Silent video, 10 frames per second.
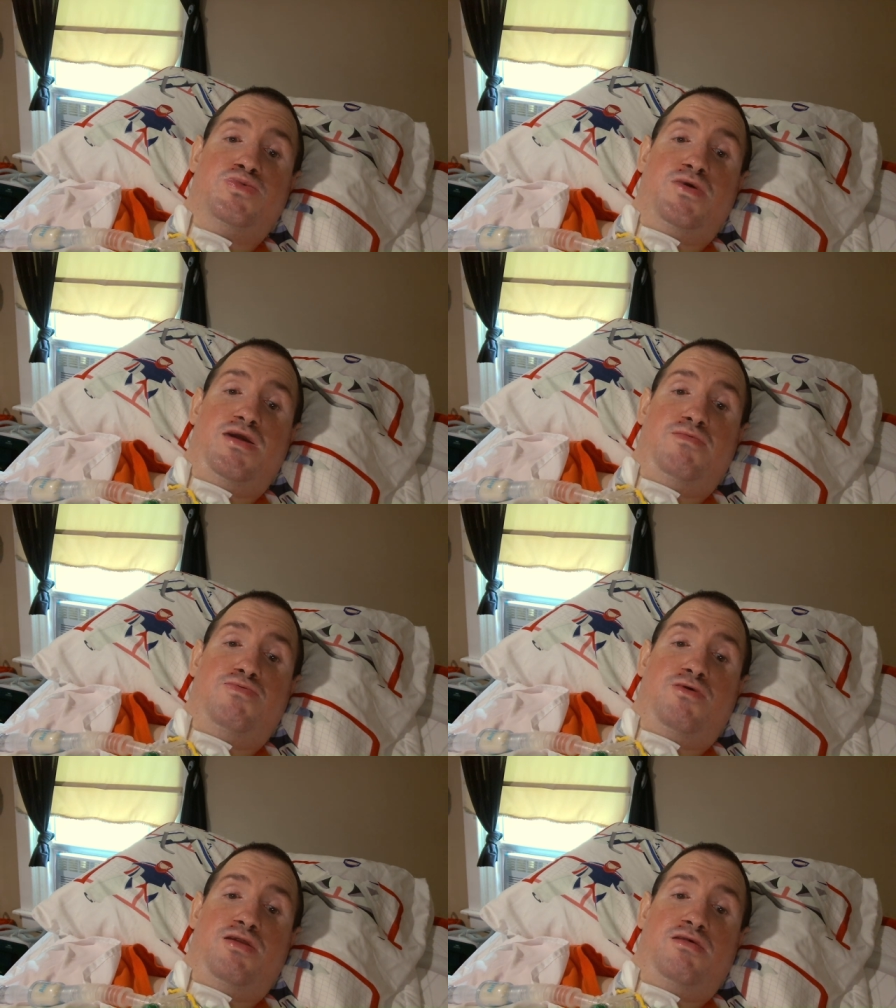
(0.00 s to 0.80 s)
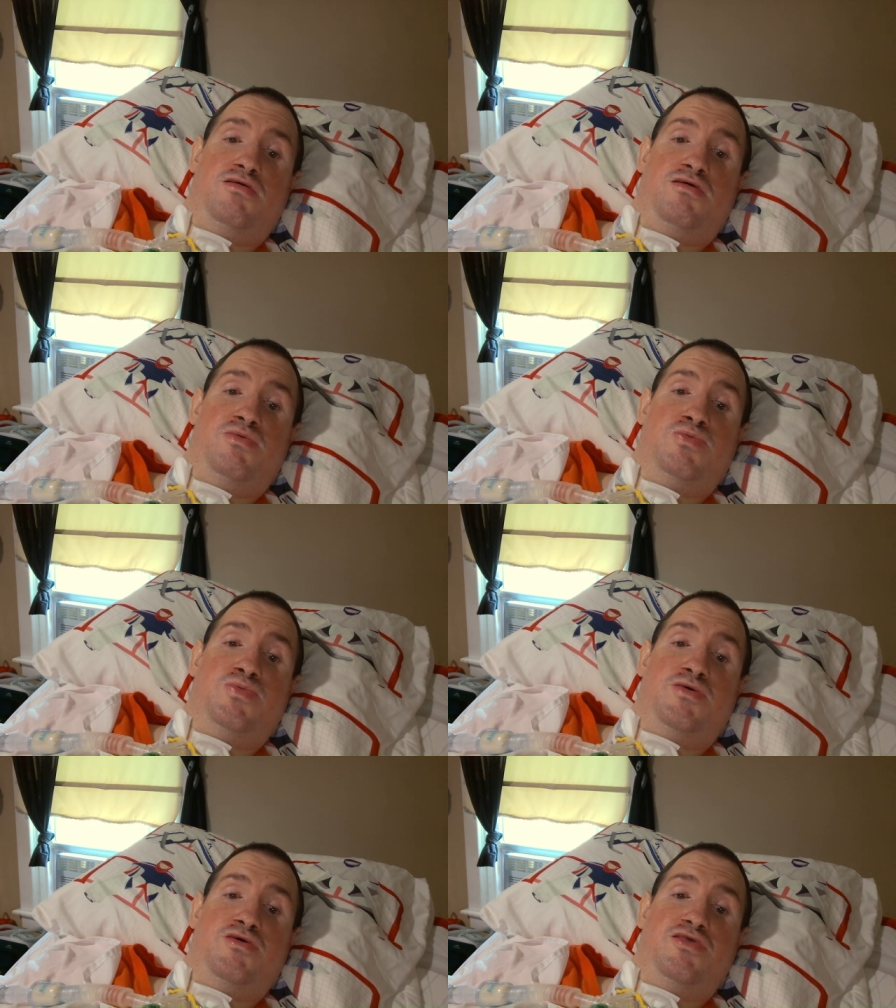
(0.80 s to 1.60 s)
favorite
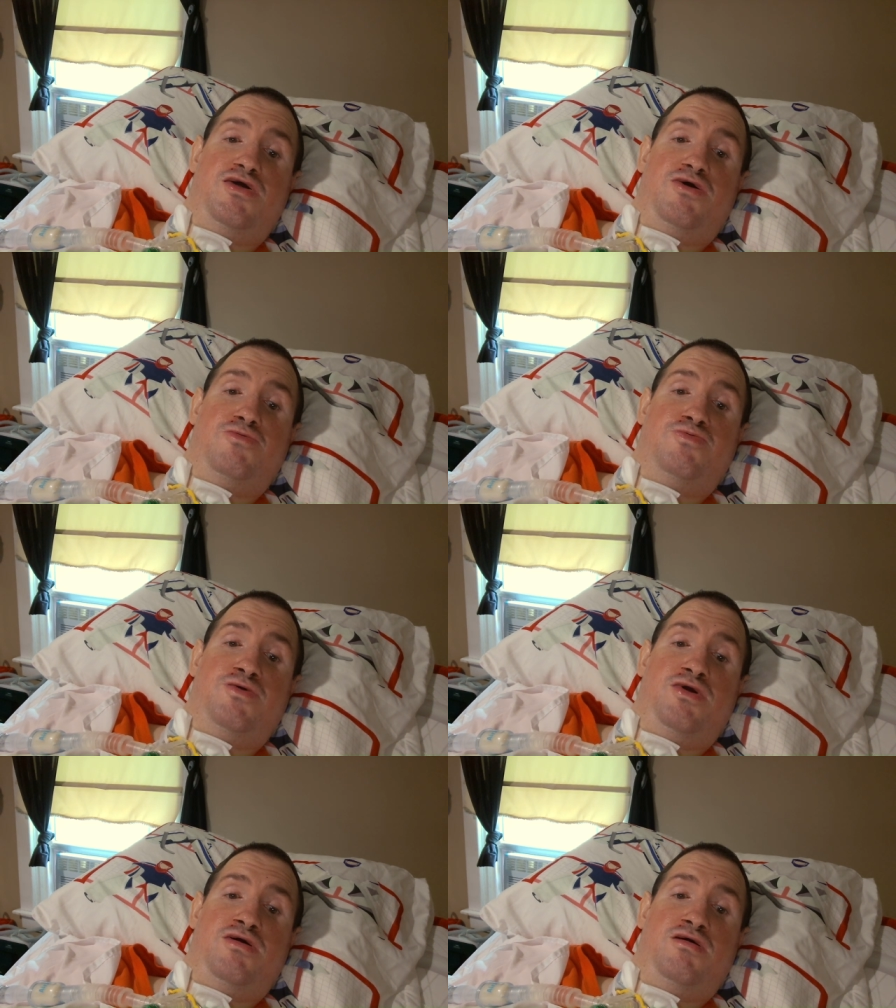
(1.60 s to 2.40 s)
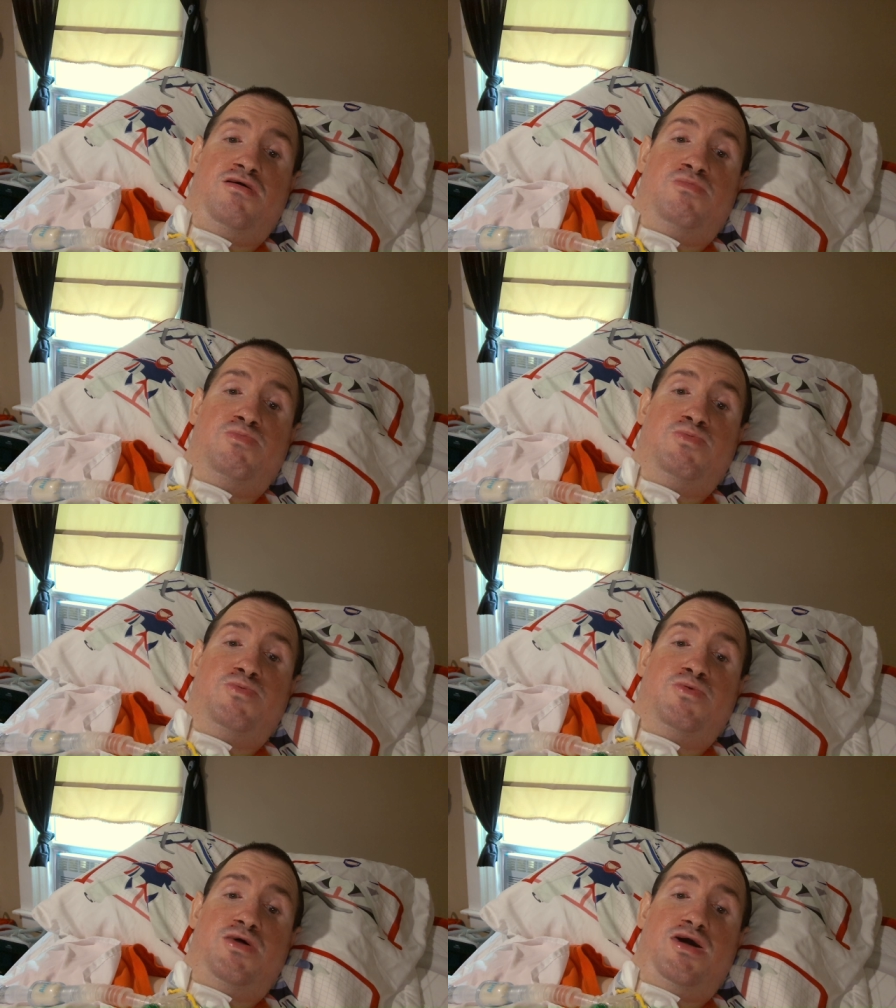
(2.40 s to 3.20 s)
Philadelphia
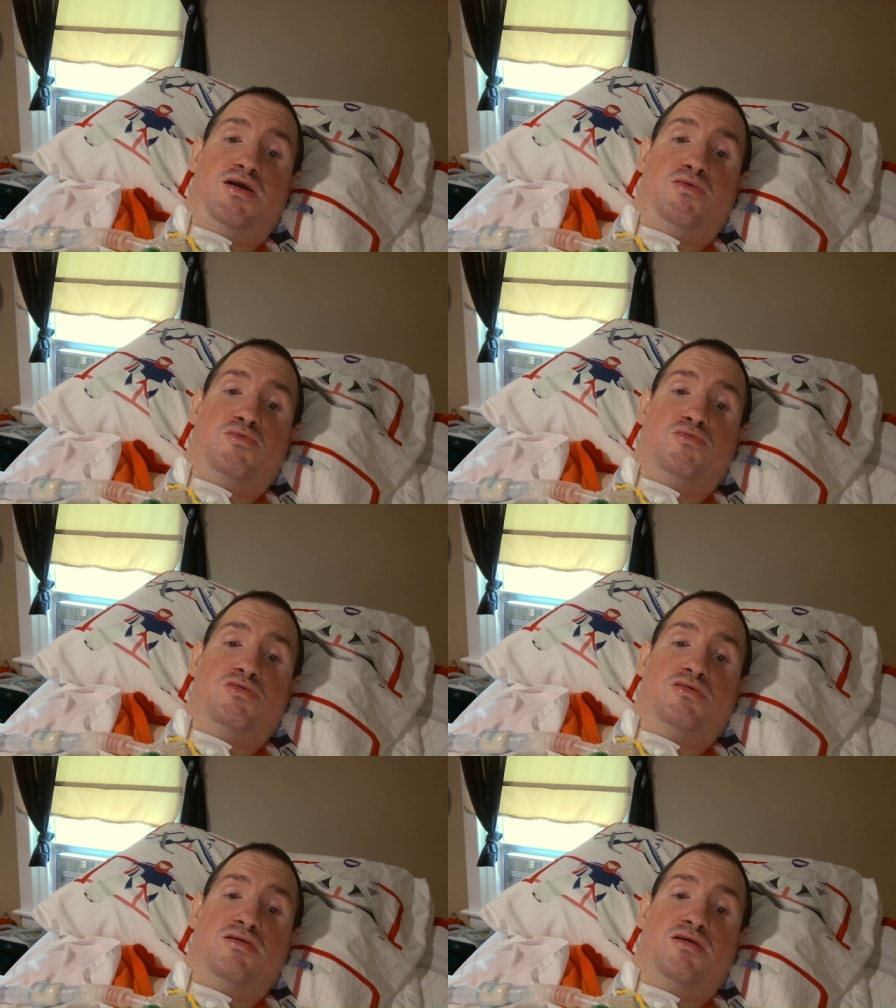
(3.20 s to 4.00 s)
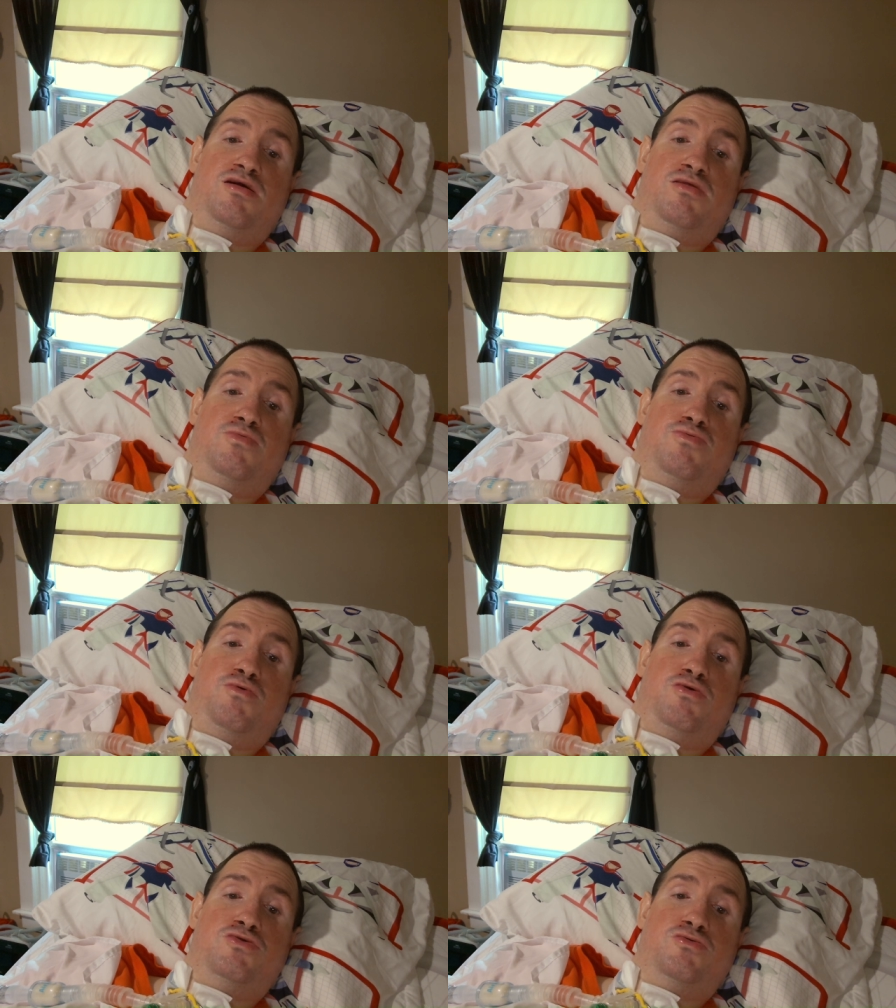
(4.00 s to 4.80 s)
Flyers
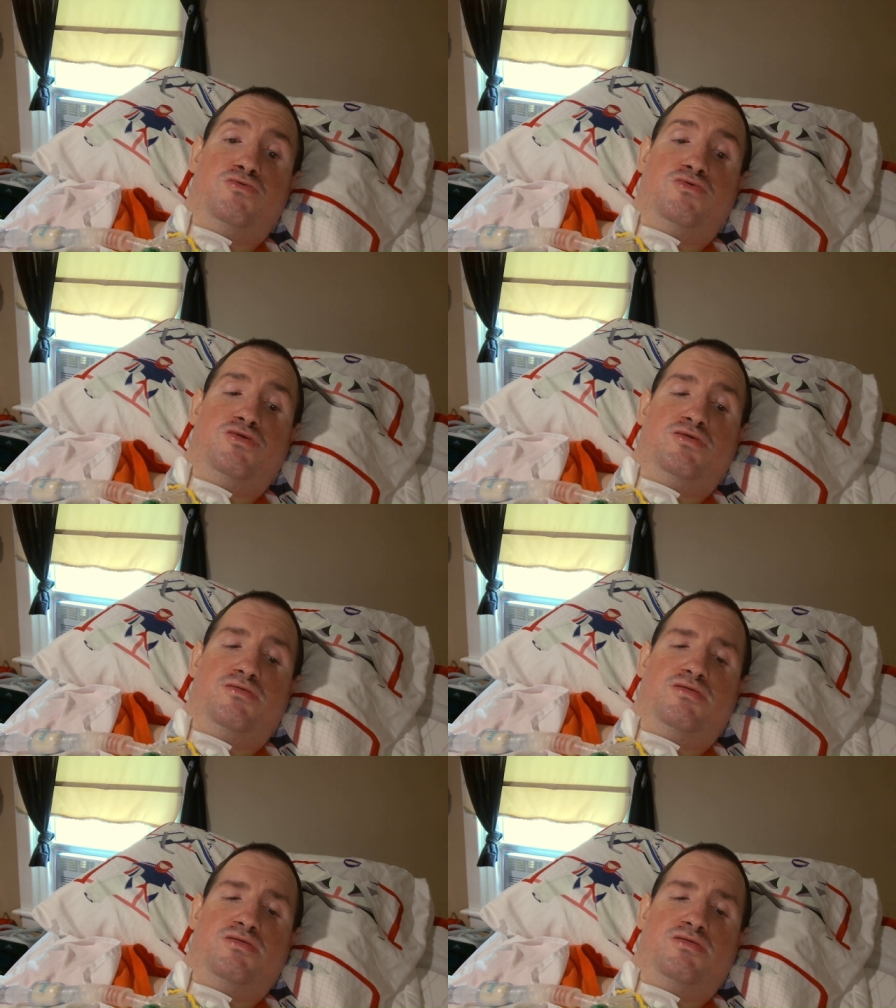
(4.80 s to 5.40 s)
enforcers.